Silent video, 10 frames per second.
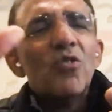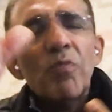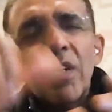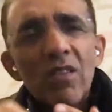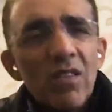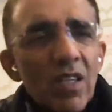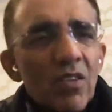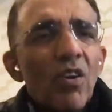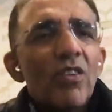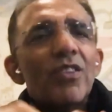too much
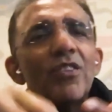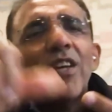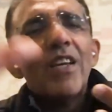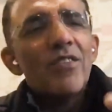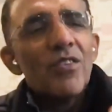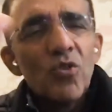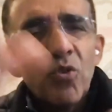technology changes,